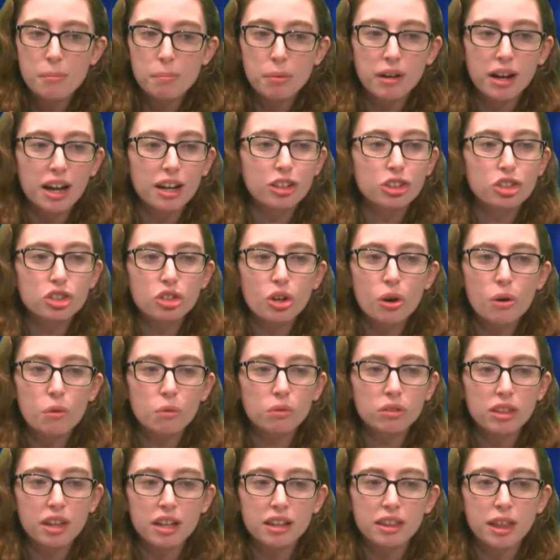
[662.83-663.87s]
But I
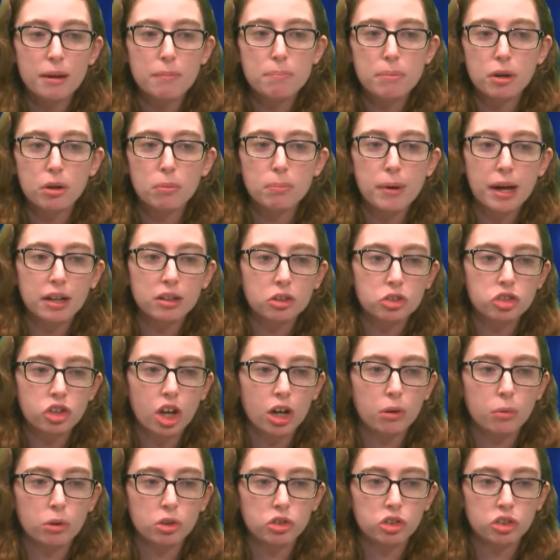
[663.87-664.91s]
don't think that Bill
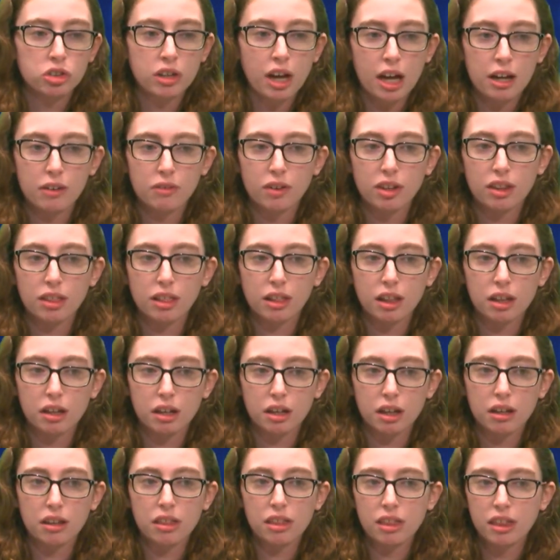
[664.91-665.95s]
Belichick was just kind of a
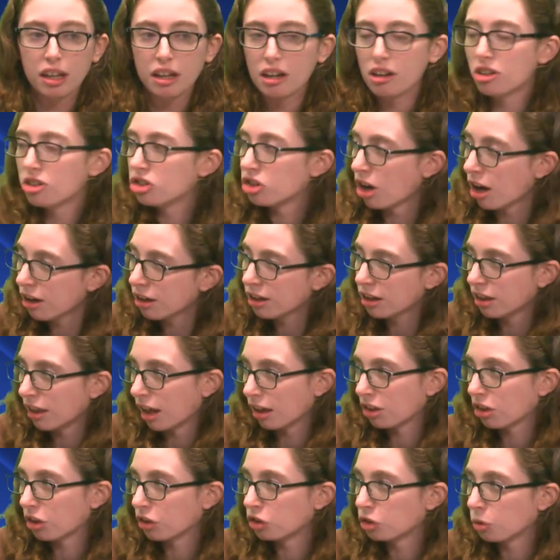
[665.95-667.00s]
sitting duck in
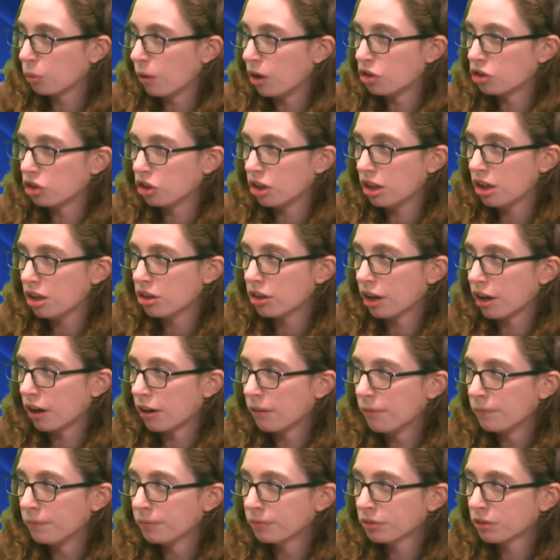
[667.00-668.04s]
that situation either.
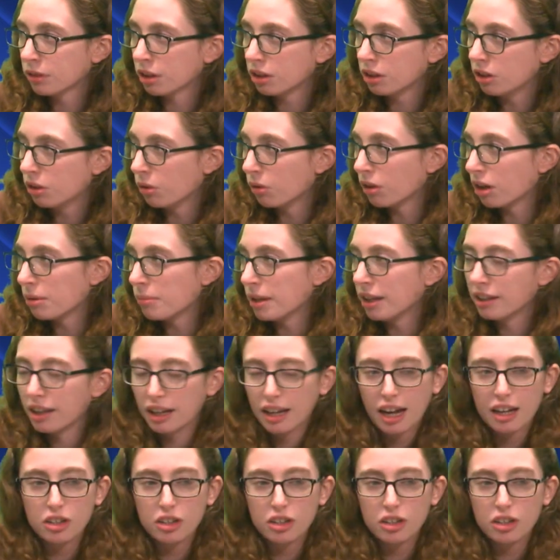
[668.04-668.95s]
You know what I mean? Like, I